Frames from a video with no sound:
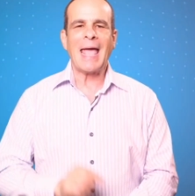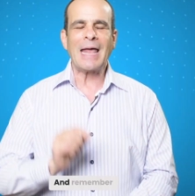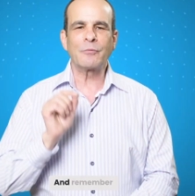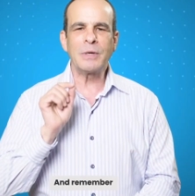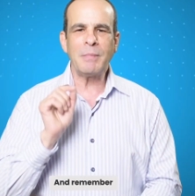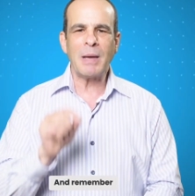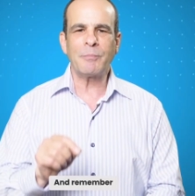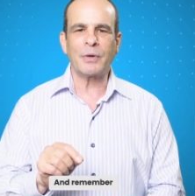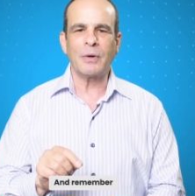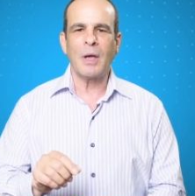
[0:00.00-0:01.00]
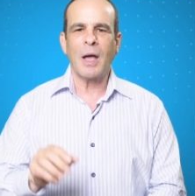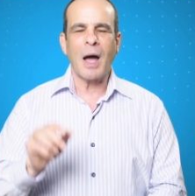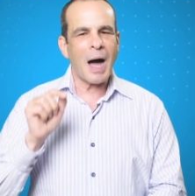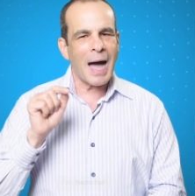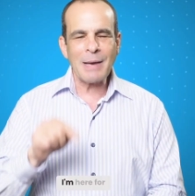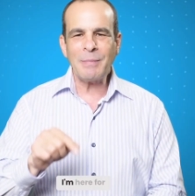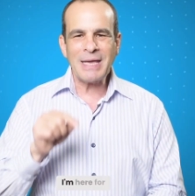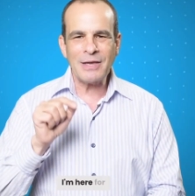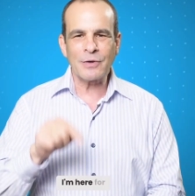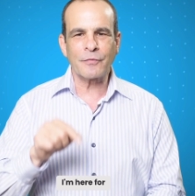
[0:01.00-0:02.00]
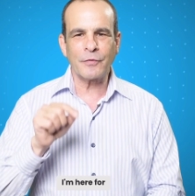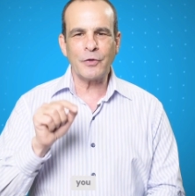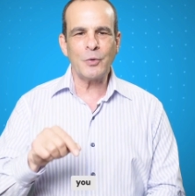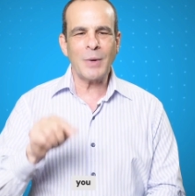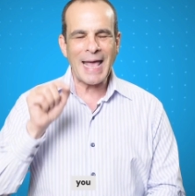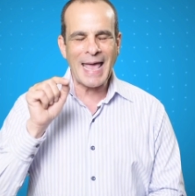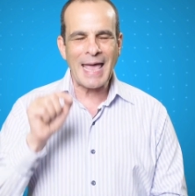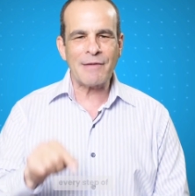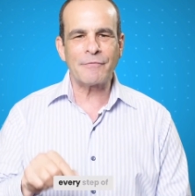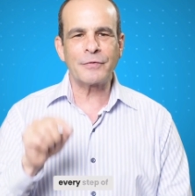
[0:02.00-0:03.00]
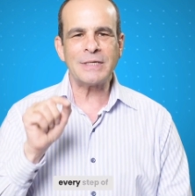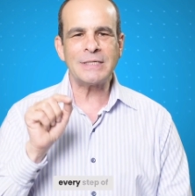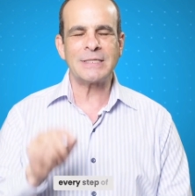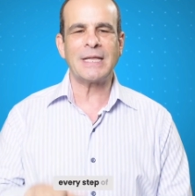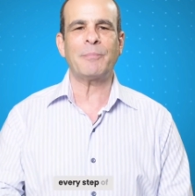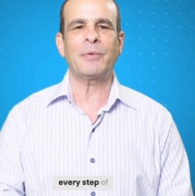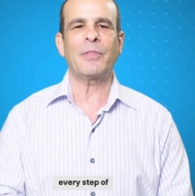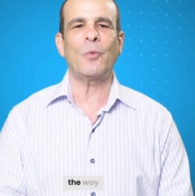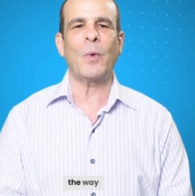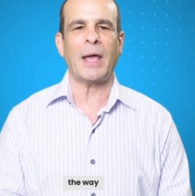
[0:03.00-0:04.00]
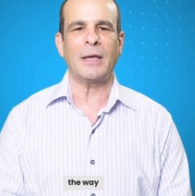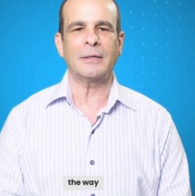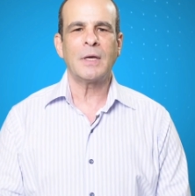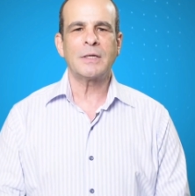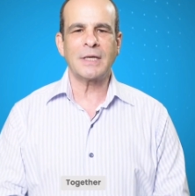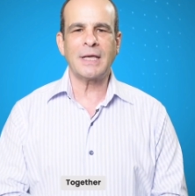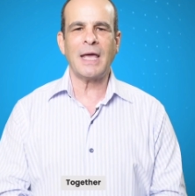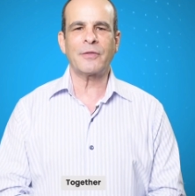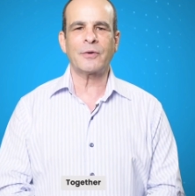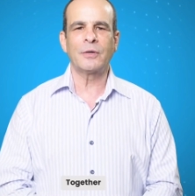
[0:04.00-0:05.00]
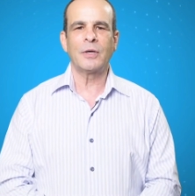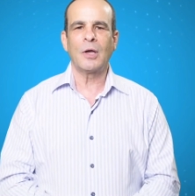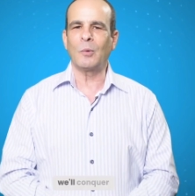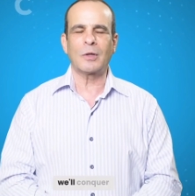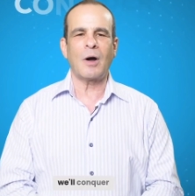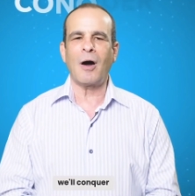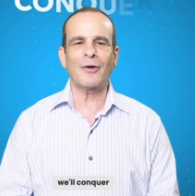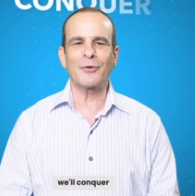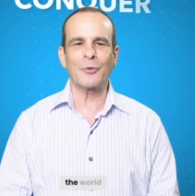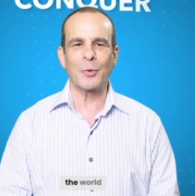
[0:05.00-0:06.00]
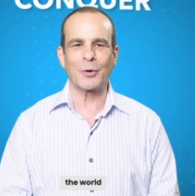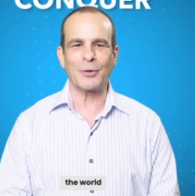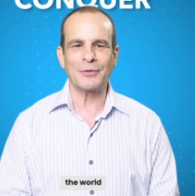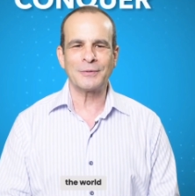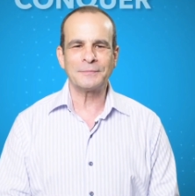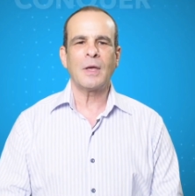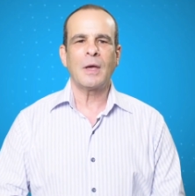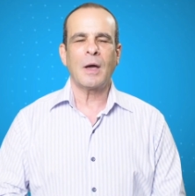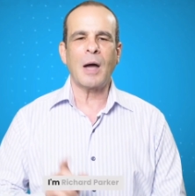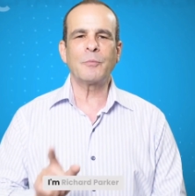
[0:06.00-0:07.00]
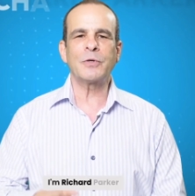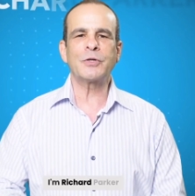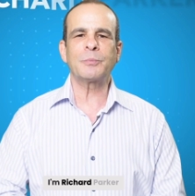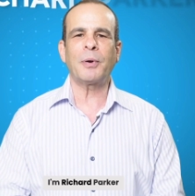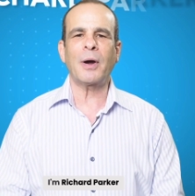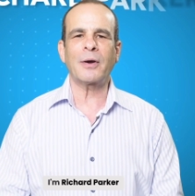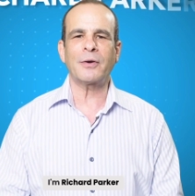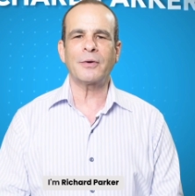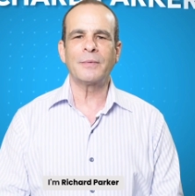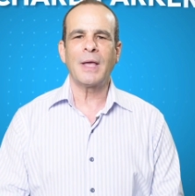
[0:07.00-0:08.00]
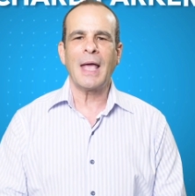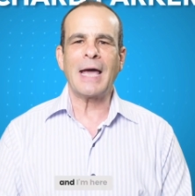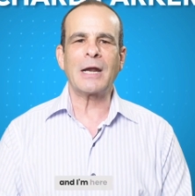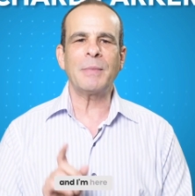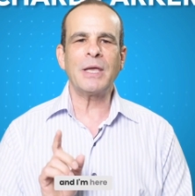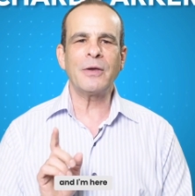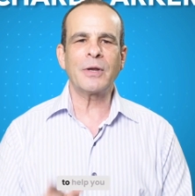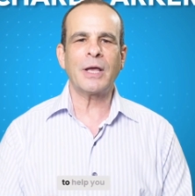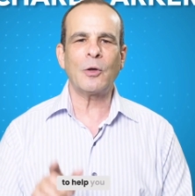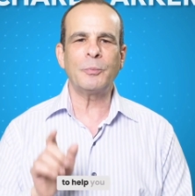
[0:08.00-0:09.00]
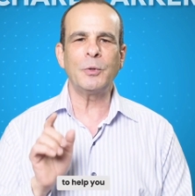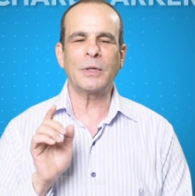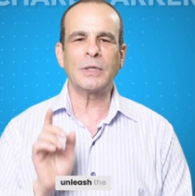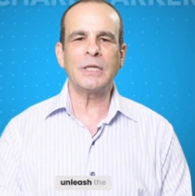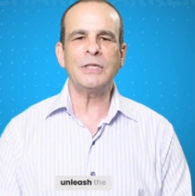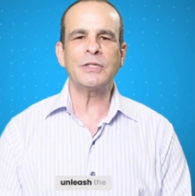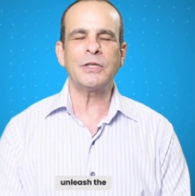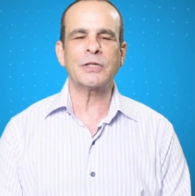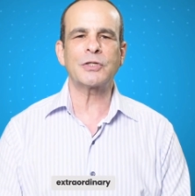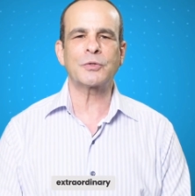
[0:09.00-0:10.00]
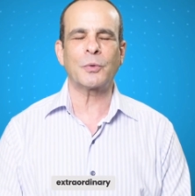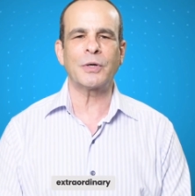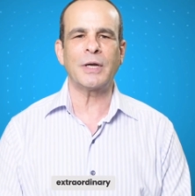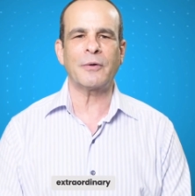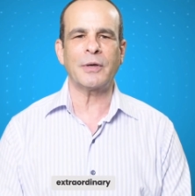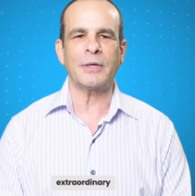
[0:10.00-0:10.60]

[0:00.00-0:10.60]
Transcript: And remember, I'm here for you every step of the way. Together, we'll conquer the world. I'm Richard Parker, and I'm here to help you unleash the extraordinary.